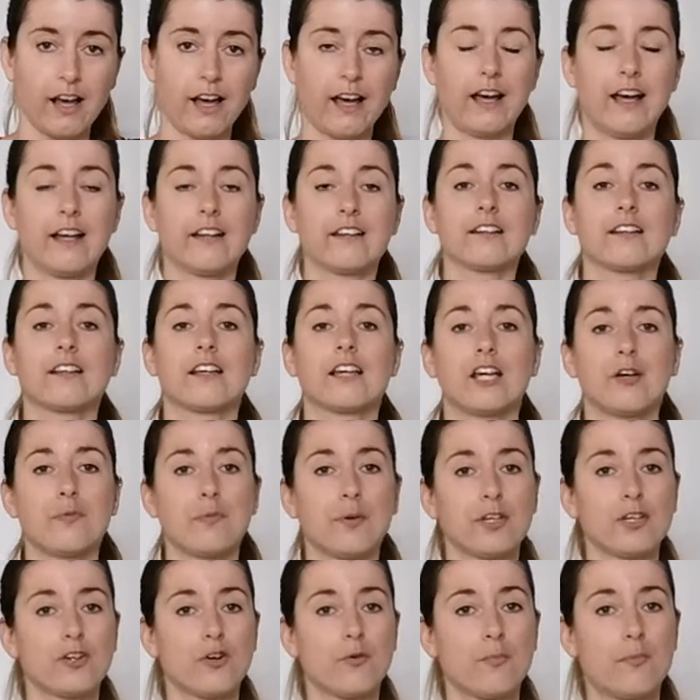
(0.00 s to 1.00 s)
And
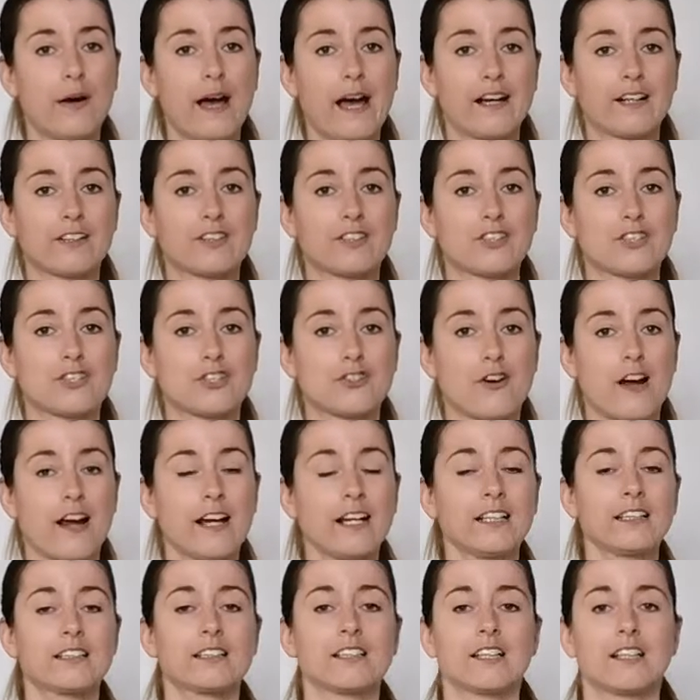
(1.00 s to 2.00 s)
keeping your back
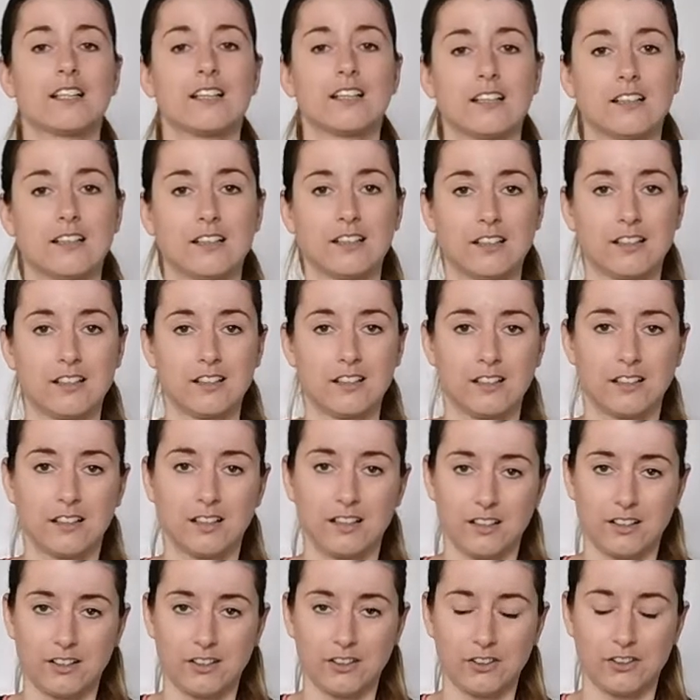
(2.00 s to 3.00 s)
straight,
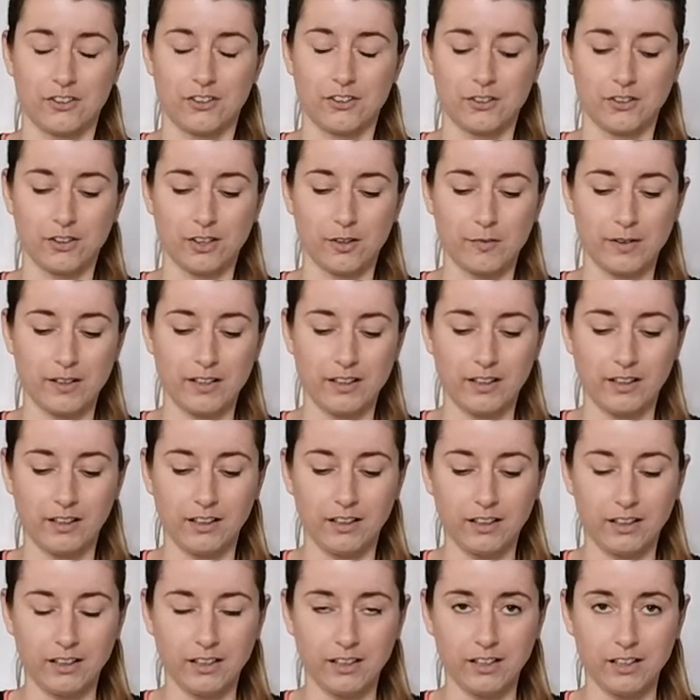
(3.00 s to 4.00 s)
you're going to be
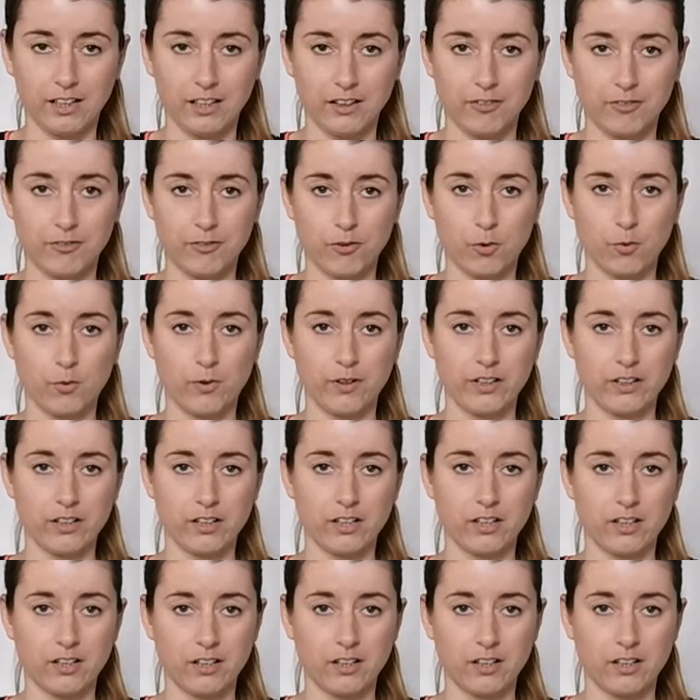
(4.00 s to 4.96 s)
leaning forward.